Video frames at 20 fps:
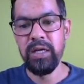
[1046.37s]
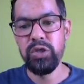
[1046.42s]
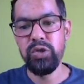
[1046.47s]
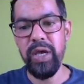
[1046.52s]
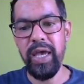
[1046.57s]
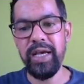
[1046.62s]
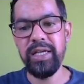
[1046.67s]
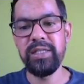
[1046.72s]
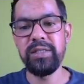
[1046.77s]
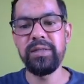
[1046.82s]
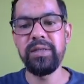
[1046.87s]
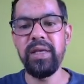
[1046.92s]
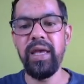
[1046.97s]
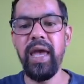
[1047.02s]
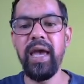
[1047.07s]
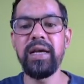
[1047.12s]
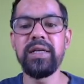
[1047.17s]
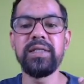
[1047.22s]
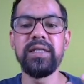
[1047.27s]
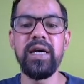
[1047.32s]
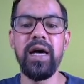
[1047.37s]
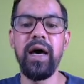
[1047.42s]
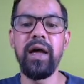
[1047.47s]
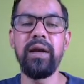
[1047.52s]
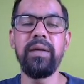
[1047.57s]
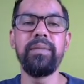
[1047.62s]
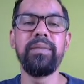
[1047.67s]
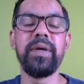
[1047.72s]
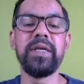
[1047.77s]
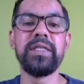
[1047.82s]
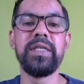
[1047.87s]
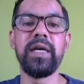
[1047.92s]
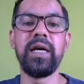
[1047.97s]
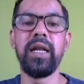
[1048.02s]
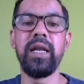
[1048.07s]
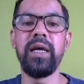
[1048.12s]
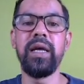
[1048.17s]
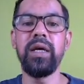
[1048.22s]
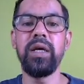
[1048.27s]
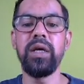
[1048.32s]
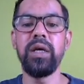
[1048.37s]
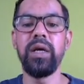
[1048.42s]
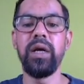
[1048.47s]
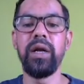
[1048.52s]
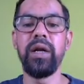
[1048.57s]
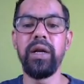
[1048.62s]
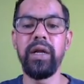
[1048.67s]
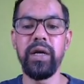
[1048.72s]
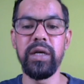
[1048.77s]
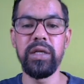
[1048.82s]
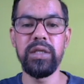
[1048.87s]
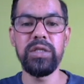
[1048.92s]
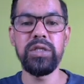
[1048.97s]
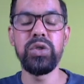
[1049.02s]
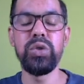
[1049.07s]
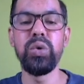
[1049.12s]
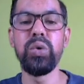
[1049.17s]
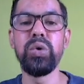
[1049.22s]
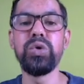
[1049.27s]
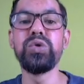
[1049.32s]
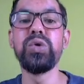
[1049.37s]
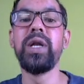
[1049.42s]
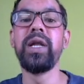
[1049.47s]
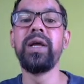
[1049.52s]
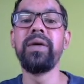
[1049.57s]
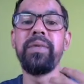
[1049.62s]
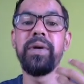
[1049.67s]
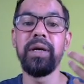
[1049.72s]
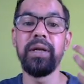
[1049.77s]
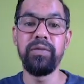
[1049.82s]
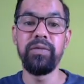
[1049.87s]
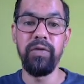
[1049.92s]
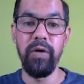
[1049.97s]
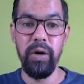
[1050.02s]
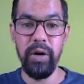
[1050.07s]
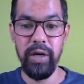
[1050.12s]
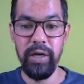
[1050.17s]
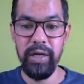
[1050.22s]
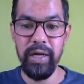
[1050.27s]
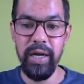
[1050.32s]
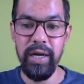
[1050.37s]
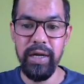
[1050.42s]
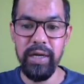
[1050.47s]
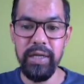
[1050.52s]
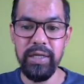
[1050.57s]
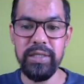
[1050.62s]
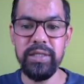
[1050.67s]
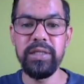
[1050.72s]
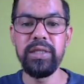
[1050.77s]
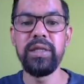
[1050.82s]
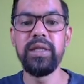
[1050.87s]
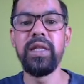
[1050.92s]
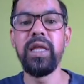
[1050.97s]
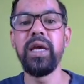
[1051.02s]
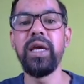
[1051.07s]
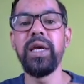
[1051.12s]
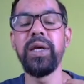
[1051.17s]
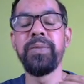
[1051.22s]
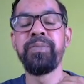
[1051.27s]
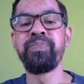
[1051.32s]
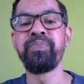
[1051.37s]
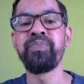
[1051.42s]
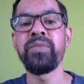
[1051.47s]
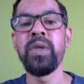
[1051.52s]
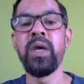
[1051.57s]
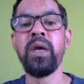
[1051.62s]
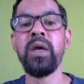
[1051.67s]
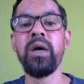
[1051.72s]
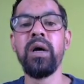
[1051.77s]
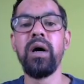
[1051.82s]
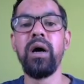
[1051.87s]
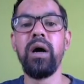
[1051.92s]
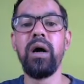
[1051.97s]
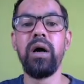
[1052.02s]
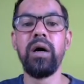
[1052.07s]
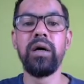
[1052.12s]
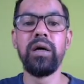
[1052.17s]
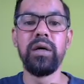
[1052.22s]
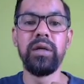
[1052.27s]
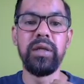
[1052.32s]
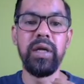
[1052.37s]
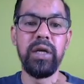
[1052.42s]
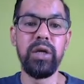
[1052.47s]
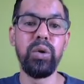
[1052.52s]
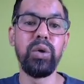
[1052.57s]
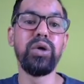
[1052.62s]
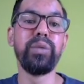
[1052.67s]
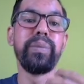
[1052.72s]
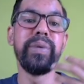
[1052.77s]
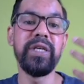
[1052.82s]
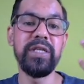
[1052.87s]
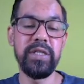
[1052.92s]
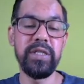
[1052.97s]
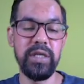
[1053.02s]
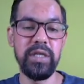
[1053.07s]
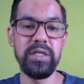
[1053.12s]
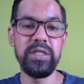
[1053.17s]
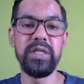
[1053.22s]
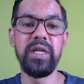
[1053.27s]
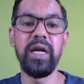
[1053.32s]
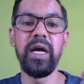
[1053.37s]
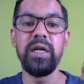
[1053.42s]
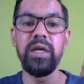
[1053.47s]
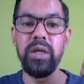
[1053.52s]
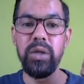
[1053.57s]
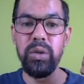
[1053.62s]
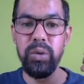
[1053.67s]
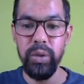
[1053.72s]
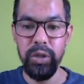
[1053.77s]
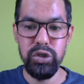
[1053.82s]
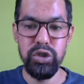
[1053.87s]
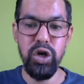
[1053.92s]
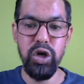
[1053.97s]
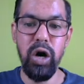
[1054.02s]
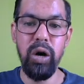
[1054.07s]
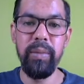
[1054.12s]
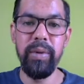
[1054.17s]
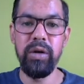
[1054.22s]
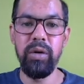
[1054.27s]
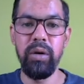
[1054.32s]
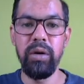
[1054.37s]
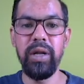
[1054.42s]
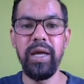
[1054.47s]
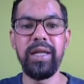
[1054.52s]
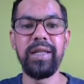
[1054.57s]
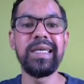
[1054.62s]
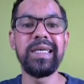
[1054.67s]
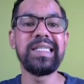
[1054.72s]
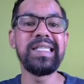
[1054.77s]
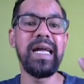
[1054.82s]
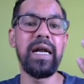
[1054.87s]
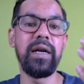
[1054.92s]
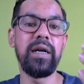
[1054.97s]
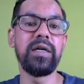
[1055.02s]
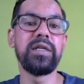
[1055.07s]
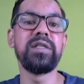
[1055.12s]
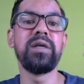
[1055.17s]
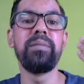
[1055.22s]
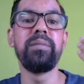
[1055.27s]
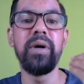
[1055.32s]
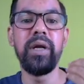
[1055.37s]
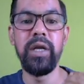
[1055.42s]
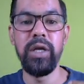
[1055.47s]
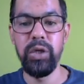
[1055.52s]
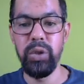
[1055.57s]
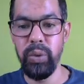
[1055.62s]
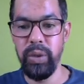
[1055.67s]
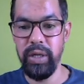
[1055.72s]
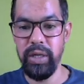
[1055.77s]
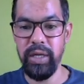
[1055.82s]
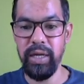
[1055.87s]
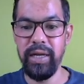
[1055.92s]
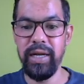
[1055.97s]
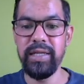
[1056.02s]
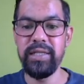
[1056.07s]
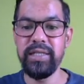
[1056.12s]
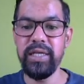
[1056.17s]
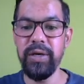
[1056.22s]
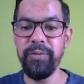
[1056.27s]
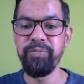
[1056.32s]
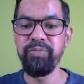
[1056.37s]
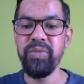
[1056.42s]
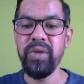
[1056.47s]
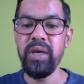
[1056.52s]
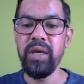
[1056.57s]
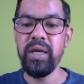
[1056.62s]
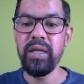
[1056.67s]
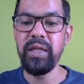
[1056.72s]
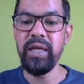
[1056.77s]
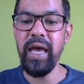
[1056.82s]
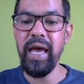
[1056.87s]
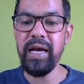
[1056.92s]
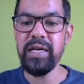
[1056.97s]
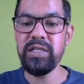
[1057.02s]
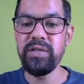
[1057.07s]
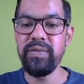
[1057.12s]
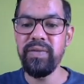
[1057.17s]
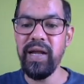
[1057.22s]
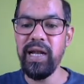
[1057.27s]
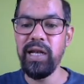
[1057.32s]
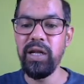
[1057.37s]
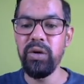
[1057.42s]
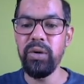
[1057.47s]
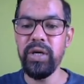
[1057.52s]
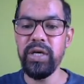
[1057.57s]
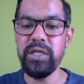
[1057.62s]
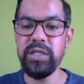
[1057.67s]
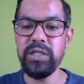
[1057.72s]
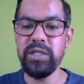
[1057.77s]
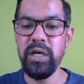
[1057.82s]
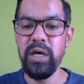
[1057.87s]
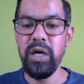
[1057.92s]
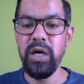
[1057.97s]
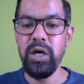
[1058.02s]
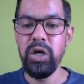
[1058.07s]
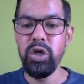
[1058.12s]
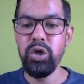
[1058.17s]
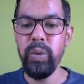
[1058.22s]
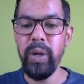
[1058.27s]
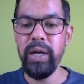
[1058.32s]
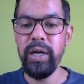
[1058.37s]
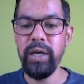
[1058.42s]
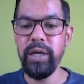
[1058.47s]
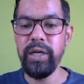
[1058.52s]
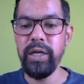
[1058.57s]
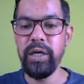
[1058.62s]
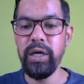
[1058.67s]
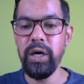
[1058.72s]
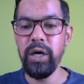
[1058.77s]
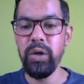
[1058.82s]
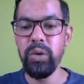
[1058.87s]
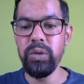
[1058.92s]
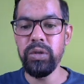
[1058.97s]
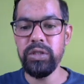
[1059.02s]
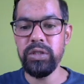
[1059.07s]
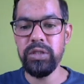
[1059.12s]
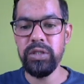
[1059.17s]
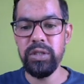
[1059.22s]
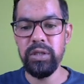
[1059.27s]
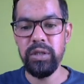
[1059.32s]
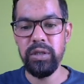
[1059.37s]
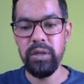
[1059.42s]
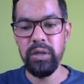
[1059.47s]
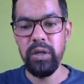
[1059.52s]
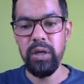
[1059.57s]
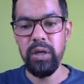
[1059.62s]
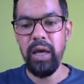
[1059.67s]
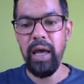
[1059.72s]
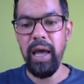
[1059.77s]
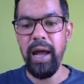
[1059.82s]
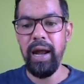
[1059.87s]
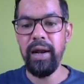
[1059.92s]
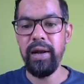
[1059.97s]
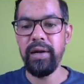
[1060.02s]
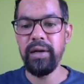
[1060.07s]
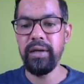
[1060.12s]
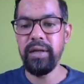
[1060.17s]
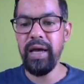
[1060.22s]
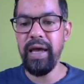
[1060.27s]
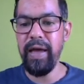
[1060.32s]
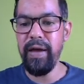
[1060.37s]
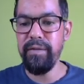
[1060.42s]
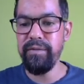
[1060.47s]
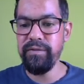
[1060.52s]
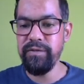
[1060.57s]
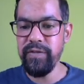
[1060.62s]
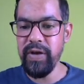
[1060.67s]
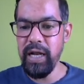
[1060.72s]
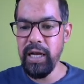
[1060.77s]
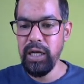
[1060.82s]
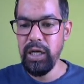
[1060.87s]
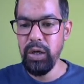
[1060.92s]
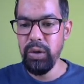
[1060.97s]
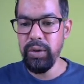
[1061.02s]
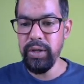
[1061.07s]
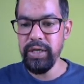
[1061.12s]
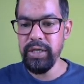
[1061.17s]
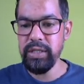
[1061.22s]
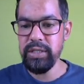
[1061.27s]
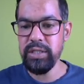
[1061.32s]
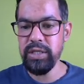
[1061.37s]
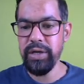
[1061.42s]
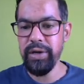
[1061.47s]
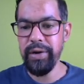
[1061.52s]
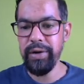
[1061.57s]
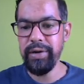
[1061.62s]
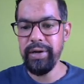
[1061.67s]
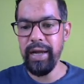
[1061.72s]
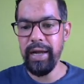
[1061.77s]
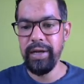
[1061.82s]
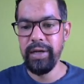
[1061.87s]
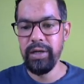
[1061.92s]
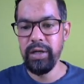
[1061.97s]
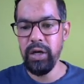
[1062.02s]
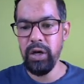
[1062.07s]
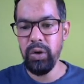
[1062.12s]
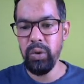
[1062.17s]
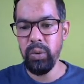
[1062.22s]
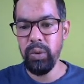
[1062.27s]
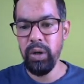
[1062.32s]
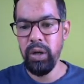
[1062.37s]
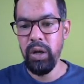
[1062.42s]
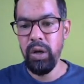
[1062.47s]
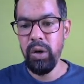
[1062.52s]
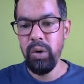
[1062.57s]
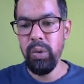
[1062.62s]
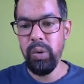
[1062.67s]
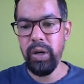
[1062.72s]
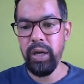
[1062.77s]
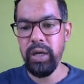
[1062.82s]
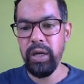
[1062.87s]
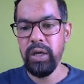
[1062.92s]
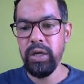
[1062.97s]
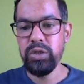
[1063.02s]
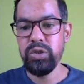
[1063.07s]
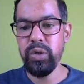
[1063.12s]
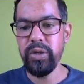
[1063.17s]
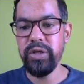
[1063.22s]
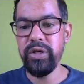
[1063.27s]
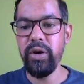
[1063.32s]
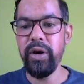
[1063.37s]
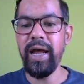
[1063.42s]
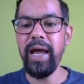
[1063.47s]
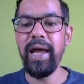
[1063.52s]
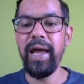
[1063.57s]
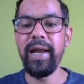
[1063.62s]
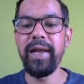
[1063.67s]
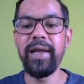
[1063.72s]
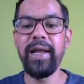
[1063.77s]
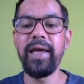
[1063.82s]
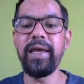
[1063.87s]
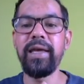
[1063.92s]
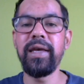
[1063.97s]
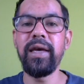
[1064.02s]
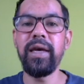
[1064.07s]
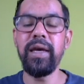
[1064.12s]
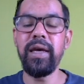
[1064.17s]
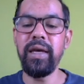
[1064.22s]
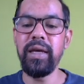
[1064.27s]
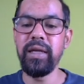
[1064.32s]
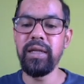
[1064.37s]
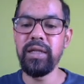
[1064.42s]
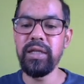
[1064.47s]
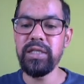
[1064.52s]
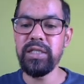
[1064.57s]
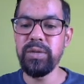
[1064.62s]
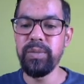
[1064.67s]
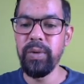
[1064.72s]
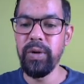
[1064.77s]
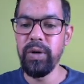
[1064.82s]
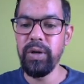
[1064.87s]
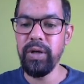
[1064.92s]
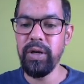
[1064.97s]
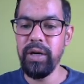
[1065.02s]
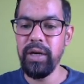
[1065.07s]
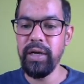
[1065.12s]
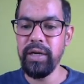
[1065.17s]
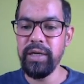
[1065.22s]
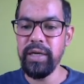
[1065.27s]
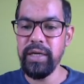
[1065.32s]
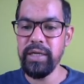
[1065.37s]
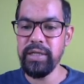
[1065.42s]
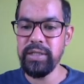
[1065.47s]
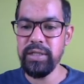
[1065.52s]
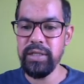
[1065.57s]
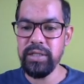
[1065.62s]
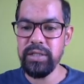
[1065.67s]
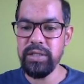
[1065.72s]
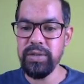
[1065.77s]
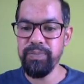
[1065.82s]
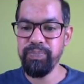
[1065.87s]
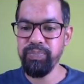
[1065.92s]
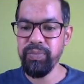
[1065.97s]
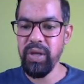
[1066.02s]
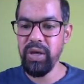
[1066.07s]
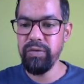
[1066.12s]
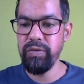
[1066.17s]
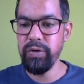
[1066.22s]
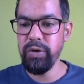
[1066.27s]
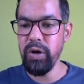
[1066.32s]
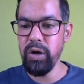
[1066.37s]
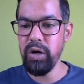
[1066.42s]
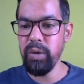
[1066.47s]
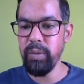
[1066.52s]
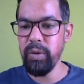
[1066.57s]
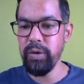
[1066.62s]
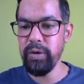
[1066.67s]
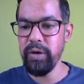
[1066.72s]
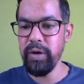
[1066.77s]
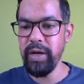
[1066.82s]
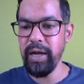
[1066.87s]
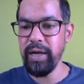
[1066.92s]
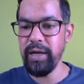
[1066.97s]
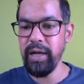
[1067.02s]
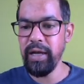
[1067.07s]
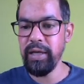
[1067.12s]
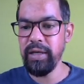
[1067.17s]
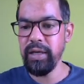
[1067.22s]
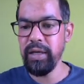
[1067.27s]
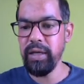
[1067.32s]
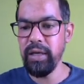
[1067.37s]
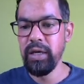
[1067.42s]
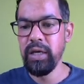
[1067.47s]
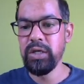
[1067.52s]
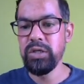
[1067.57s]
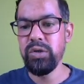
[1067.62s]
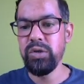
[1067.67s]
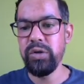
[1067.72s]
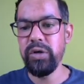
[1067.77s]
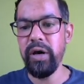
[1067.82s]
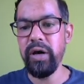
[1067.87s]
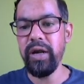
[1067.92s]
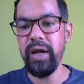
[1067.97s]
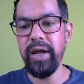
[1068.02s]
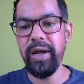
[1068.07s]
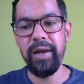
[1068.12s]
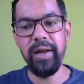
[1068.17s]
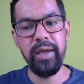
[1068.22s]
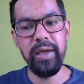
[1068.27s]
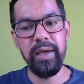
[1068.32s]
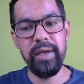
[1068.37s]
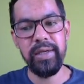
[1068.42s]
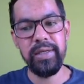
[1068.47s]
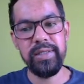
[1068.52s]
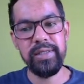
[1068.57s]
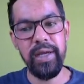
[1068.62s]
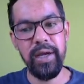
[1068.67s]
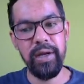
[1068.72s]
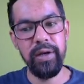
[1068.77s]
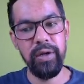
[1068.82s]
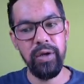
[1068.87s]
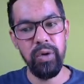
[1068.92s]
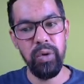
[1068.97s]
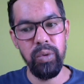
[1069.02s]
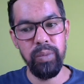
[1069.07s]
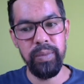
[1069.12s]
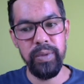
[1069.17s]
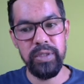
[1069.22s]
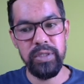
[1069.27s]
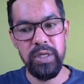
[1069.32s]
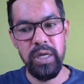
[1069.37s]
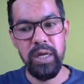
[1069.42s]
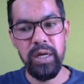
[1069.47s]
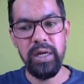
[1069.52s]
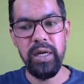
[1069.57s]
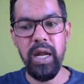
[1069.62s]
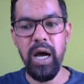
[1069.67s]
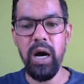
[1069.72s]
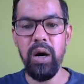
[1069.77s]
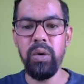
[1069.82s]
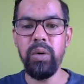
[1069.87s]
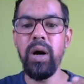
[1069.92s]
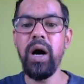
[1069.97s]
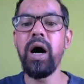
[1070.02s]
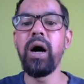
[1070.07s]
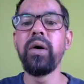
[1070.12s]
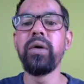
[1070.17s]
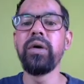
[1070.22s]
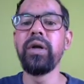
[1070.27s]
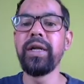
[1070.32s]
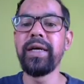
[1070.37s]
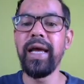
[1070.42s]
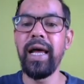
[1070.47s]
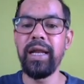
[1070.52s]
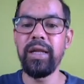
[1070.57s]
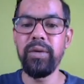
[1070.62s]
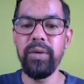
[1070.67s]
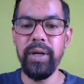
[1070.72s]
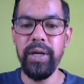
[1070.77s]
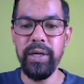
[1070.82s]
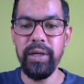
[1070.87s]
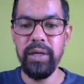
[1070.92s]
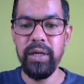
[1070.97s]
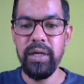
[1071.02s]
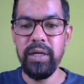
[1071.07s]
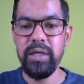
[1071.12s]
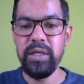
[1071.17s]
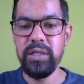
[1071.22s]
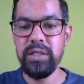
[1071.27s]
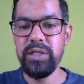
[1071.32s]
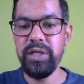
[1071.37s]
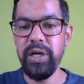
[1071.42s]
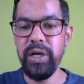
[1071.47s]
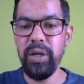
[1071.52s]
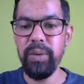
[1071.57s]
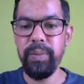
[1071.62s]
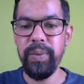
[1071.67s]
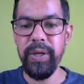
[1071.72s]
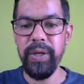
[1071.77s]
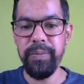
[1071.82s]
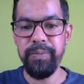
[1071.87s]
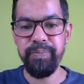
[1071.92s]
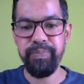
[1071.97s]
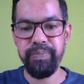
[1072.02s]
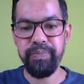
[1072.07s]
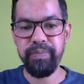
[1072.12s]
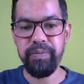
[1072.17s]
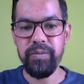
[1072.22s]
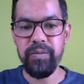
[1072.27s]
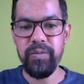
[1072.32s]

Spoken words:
So X are basically Indians, those who living in foreign countries. They're doing business, they're doing job and all, and they send some money to India. Let's say the X value is 20 crores and the M value is 10 crore. Okay, so your NIA in this particular case is, if you talk about your NIA, so your NIA is 10 crore rupees. Now how you will calculate GDP